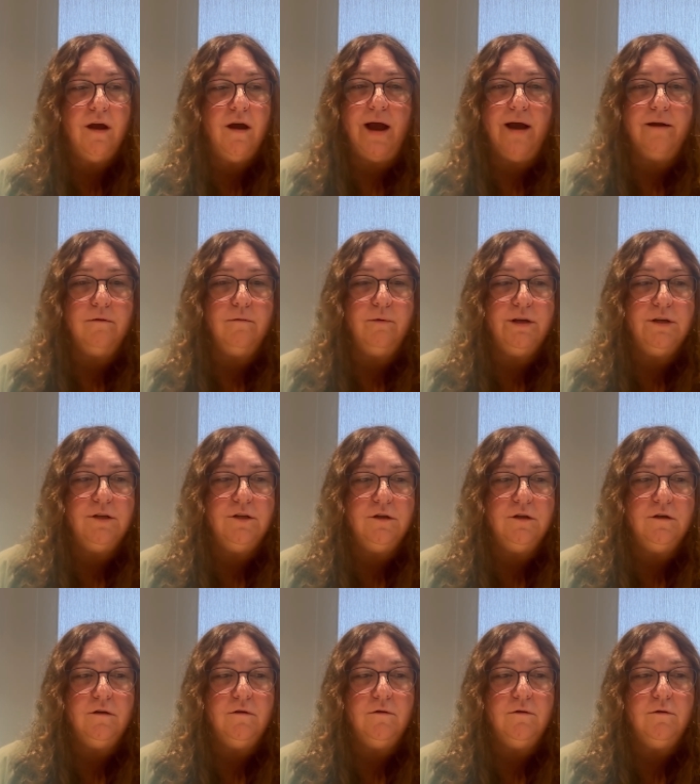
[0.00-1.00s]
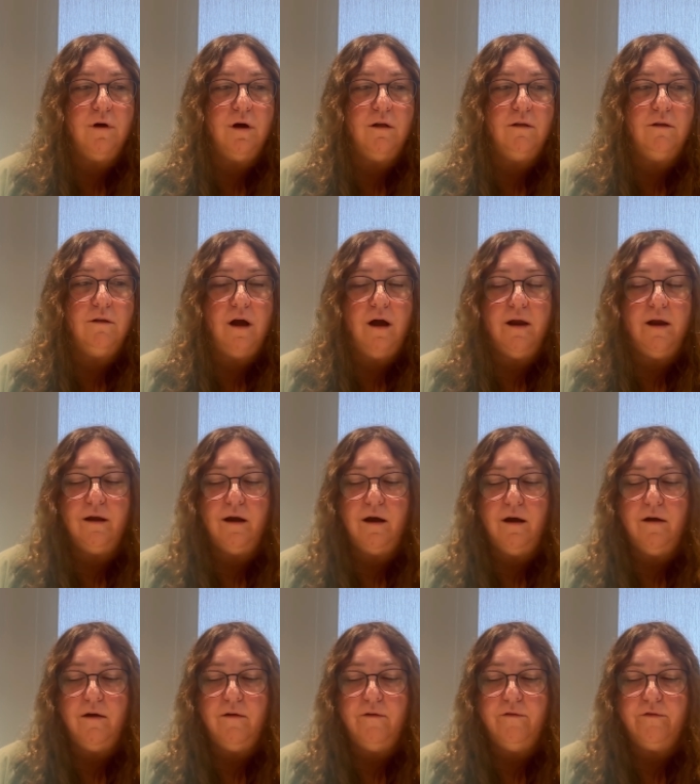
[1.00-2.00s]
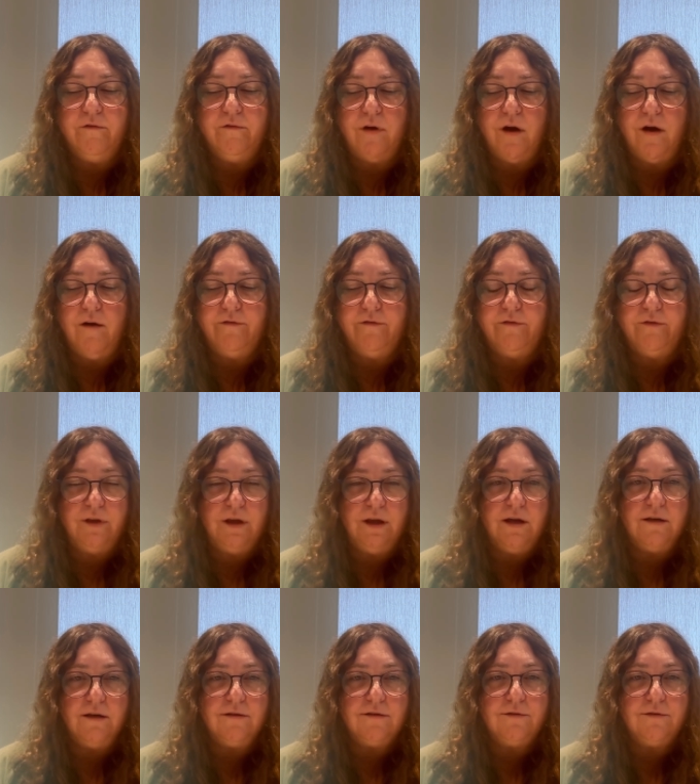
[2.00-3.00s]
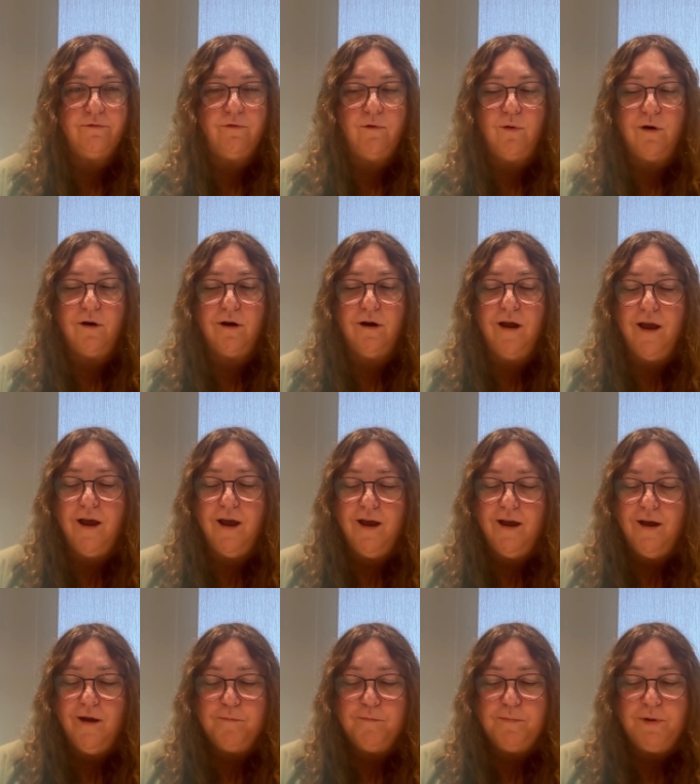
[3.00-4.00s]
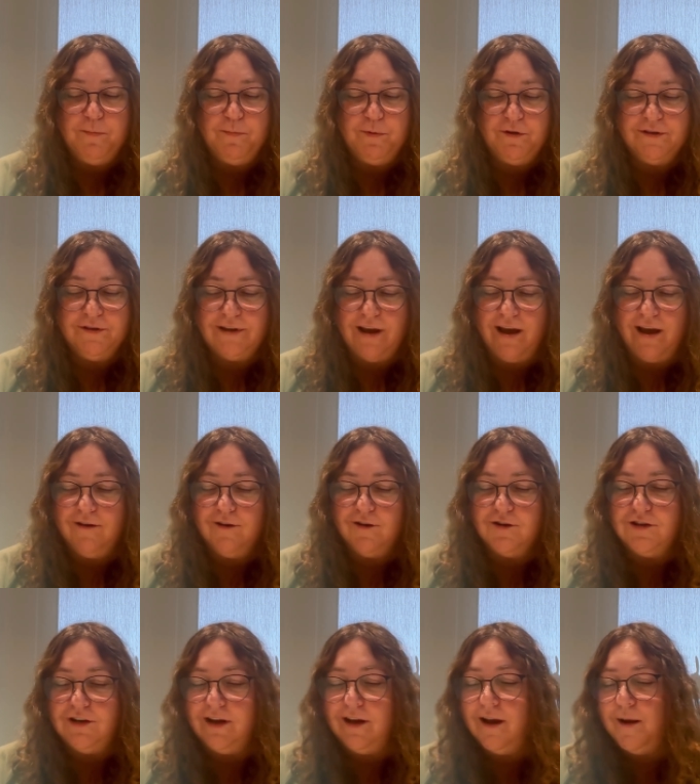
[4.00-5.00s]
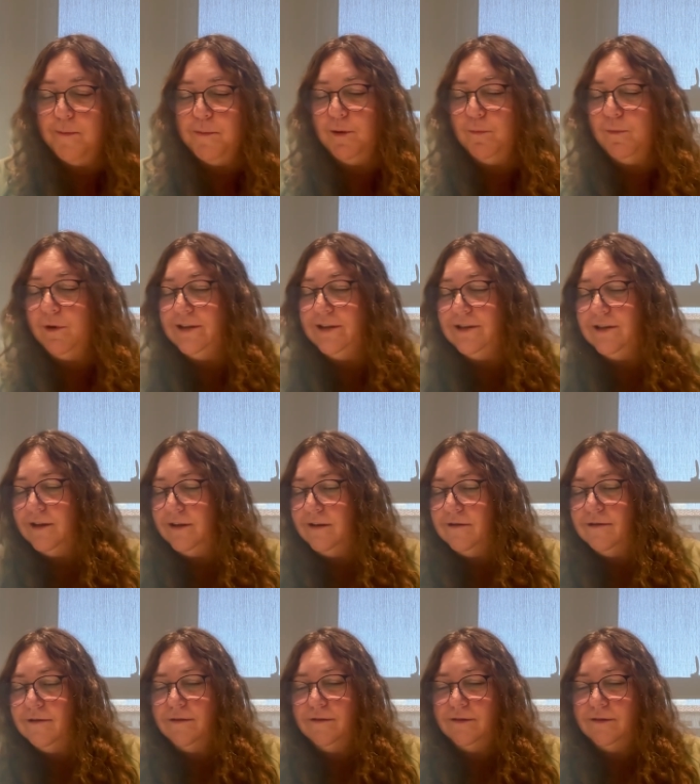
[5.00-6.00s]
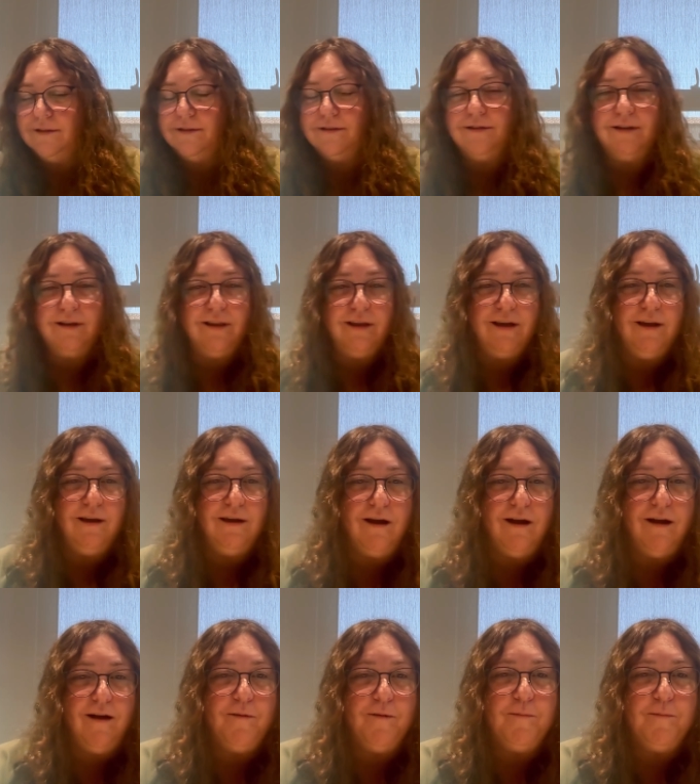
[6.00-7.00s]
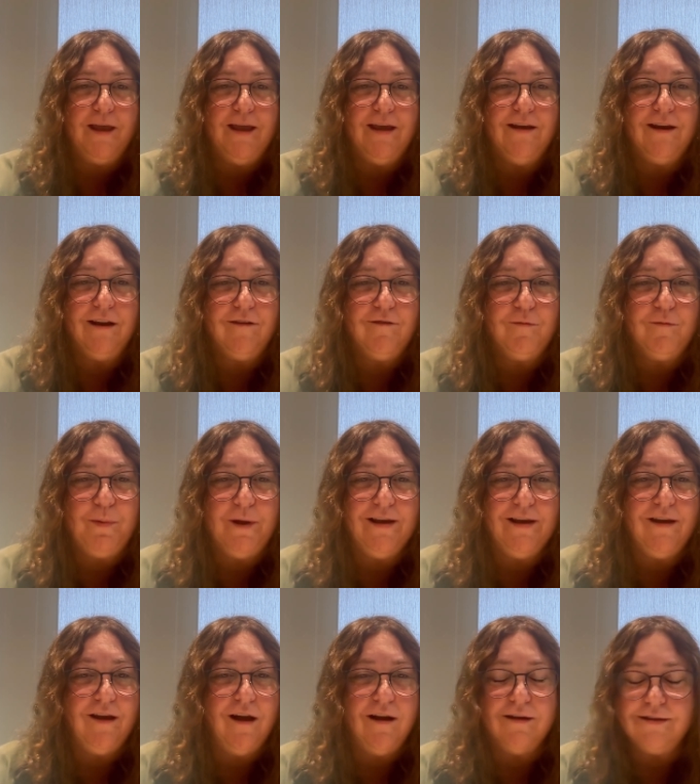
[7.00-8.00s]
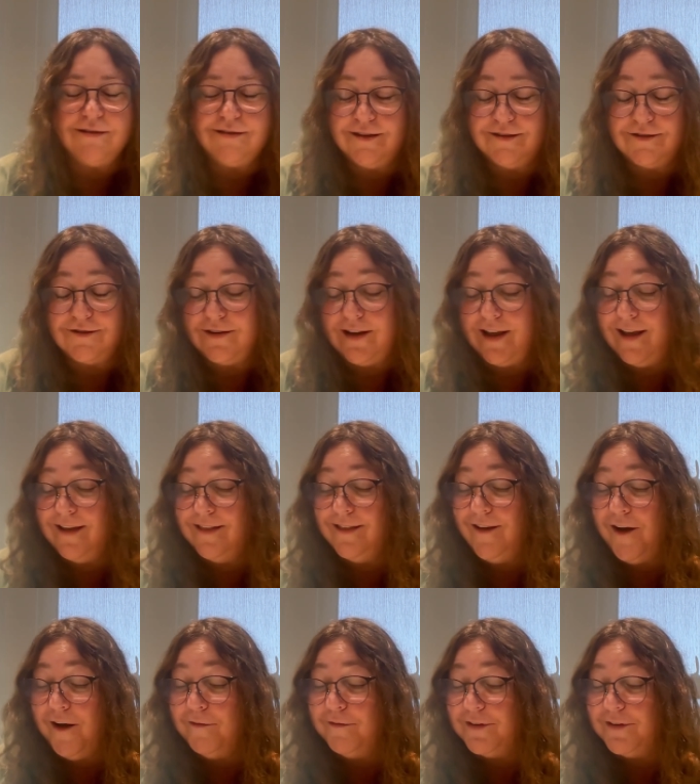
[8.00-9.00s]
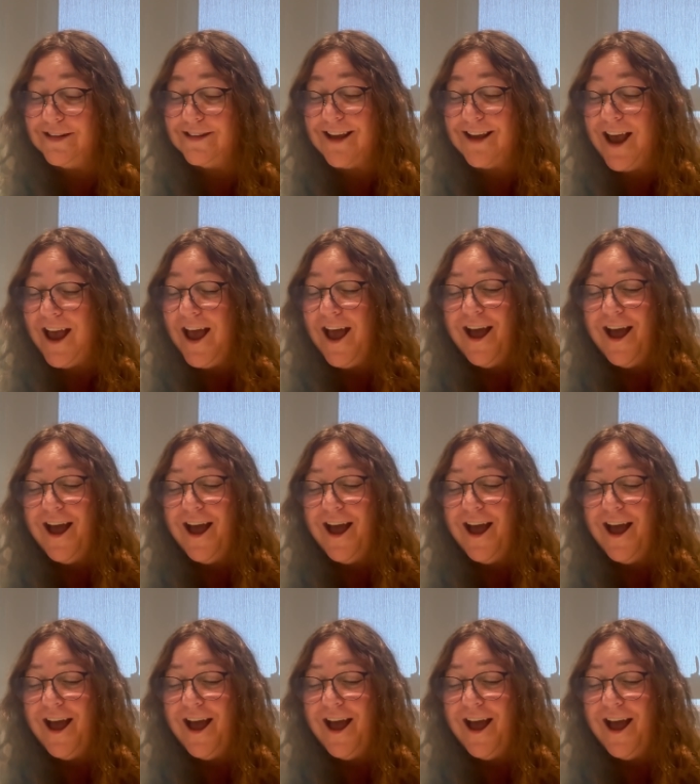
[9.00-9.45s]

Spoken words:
And we do a lot of things for people's energy. I mean, we did silly hitting of pinatas yesterday in the office.